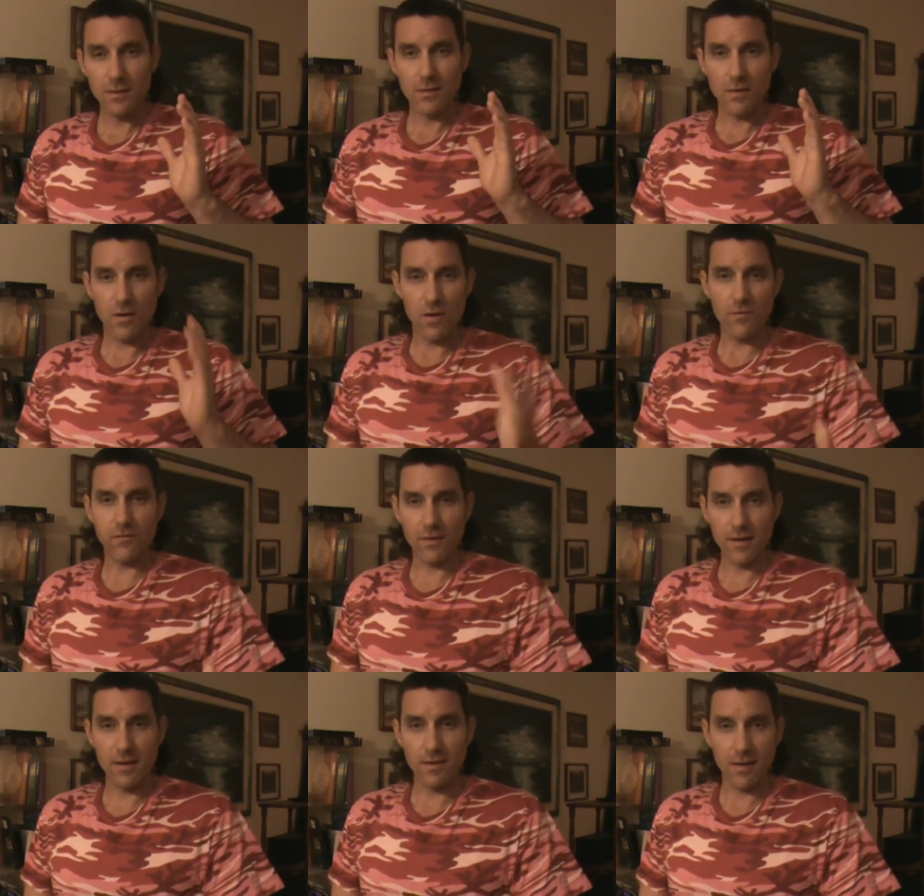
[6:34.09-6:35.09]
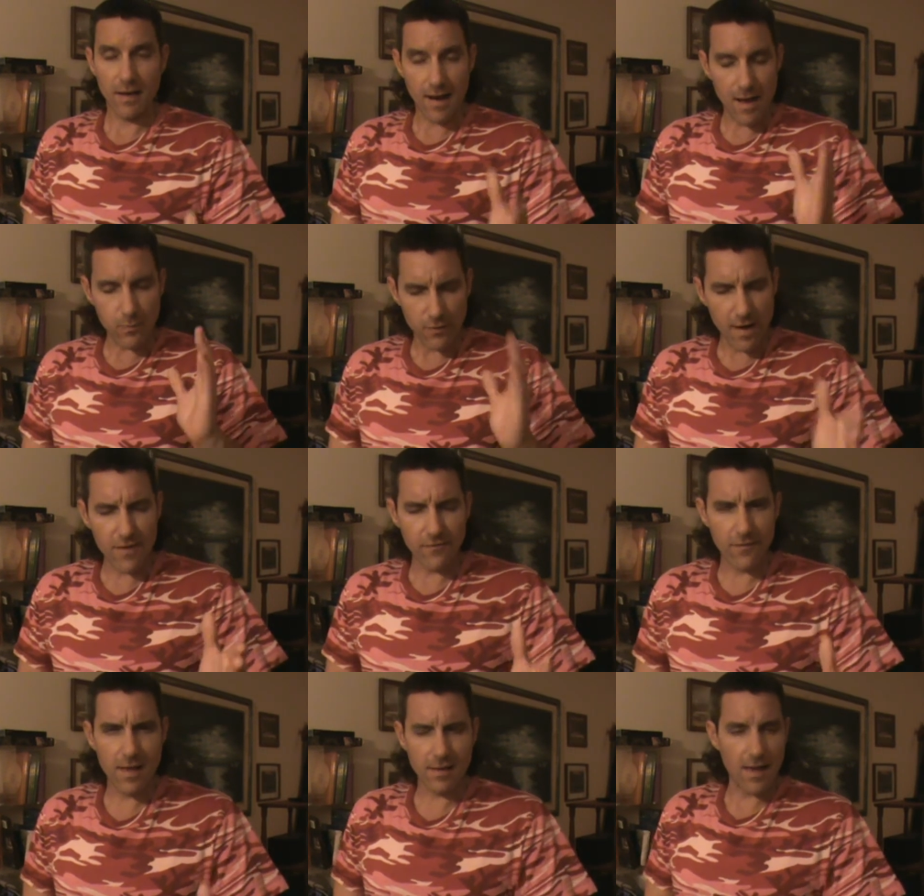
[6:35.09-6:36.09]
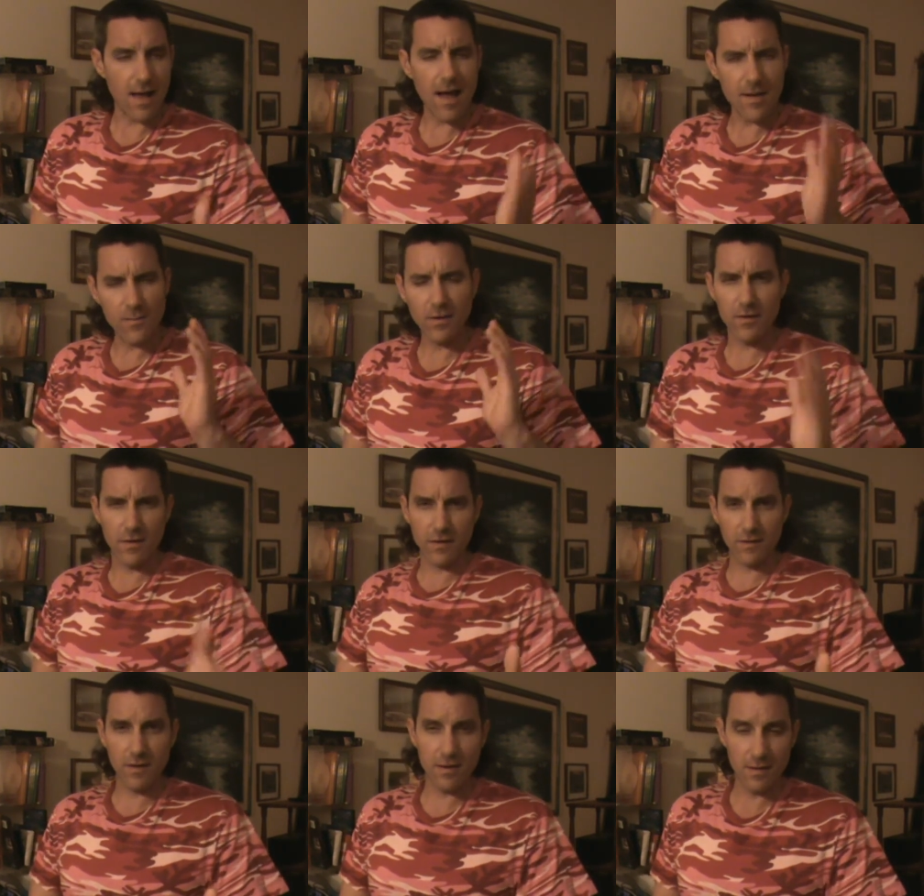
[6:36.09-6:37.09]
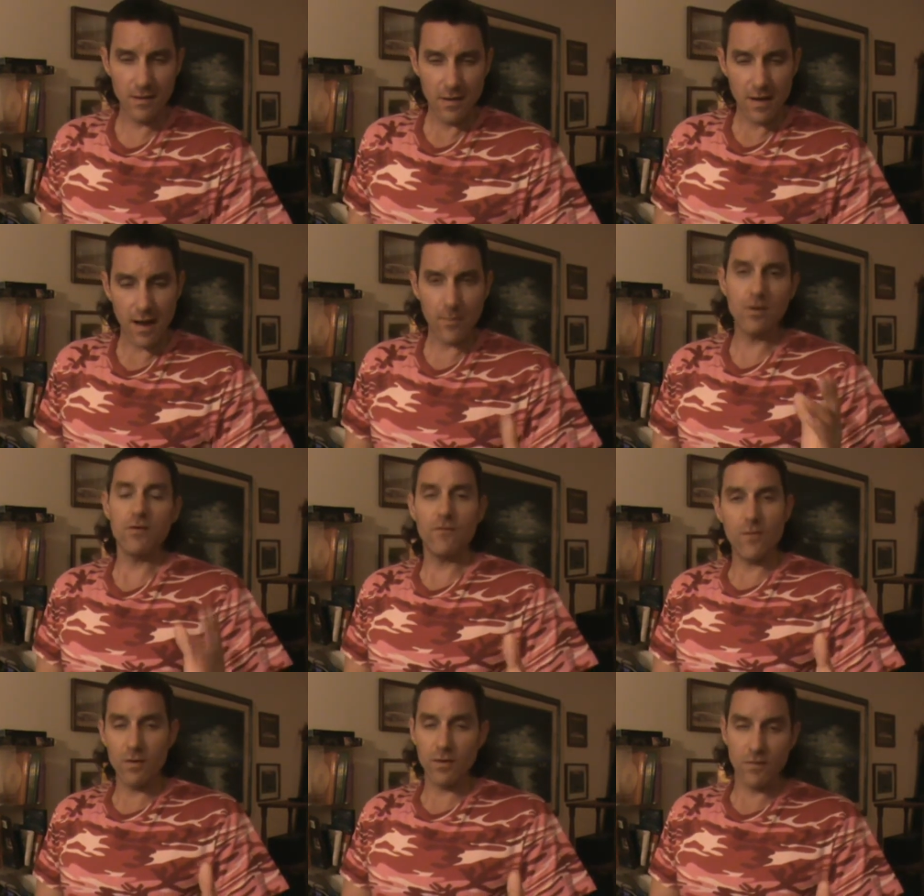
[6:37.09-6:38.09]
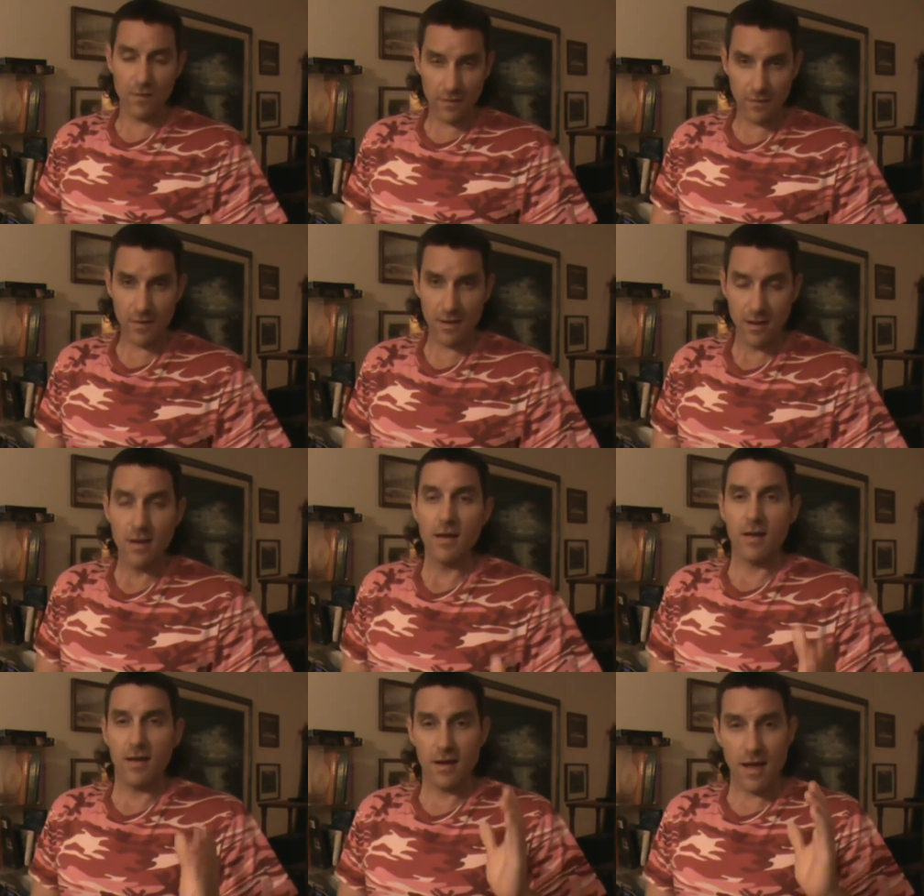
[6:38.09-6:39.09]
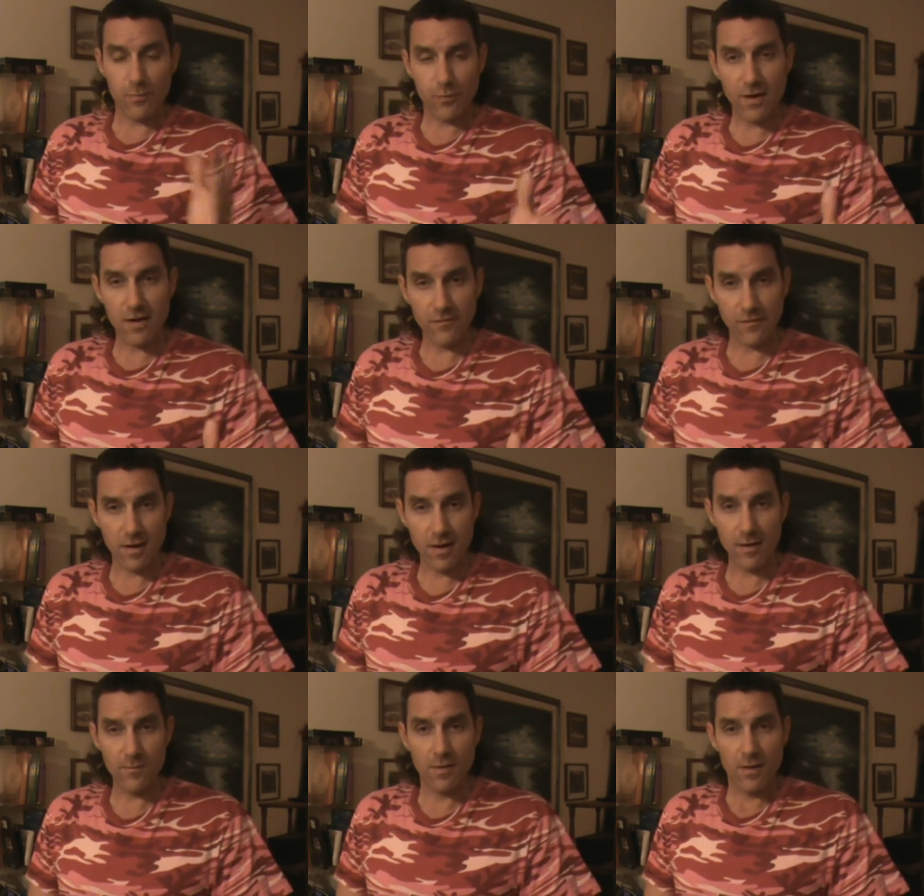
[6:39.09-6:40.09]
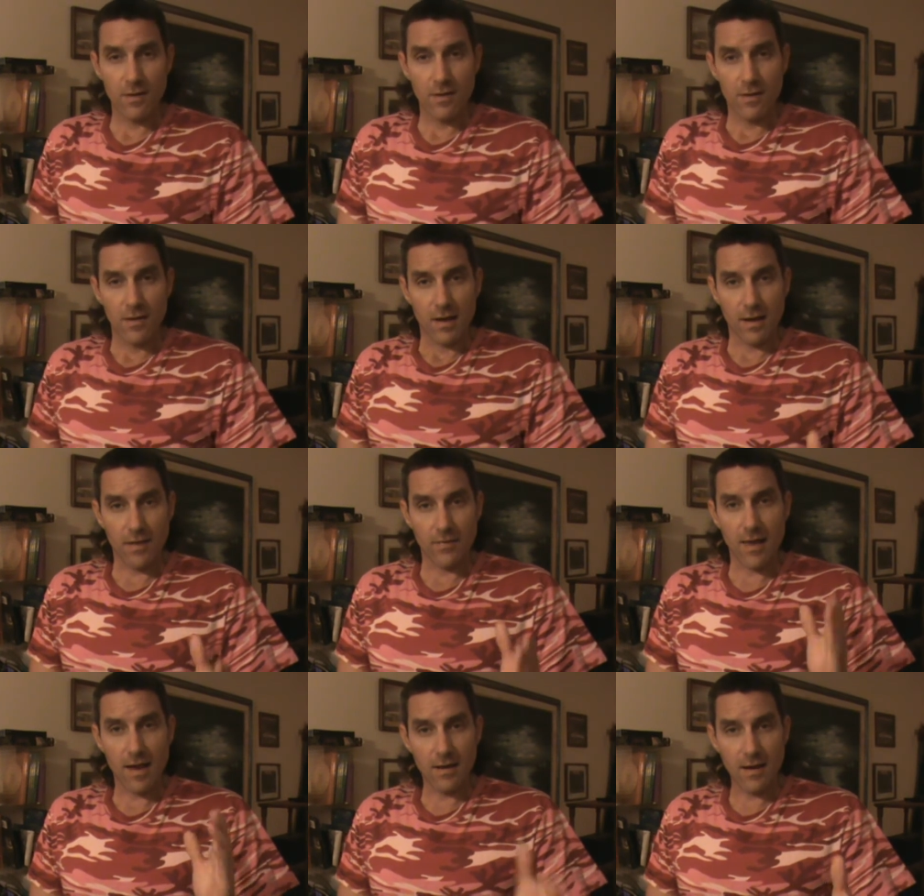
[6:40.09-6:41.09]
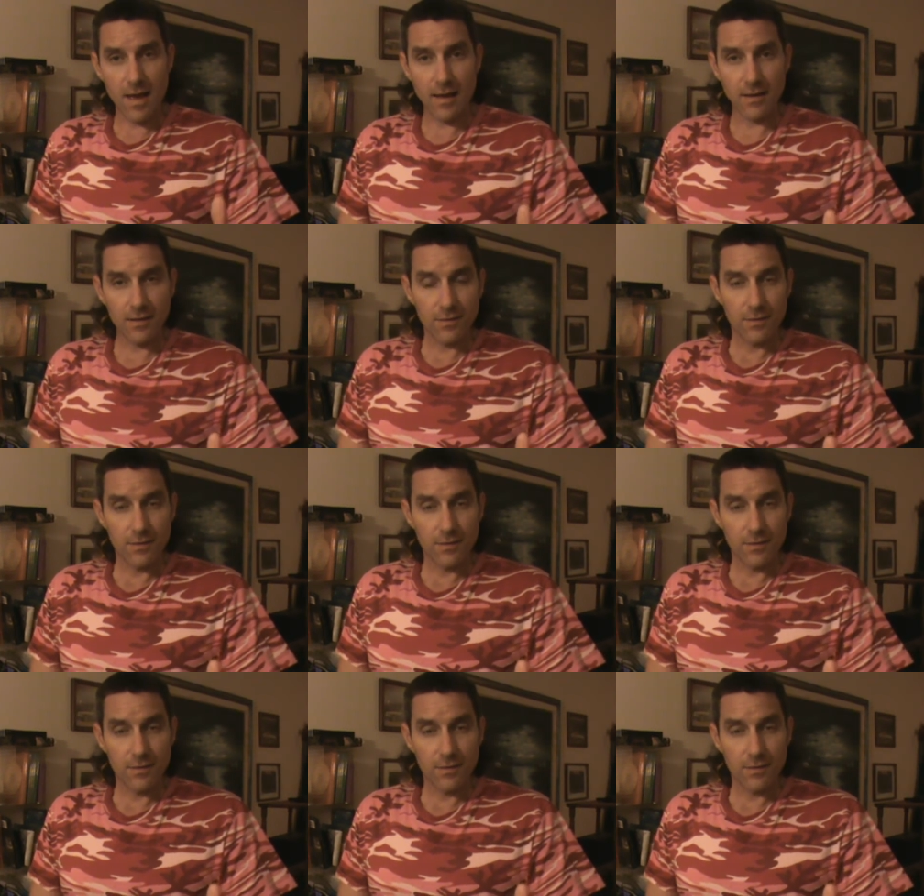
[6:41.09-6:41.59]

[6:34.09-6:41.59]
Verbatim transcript: hopefully and I pray for that guy I'm a Christian I'm a devoted Christian and I pray for him that night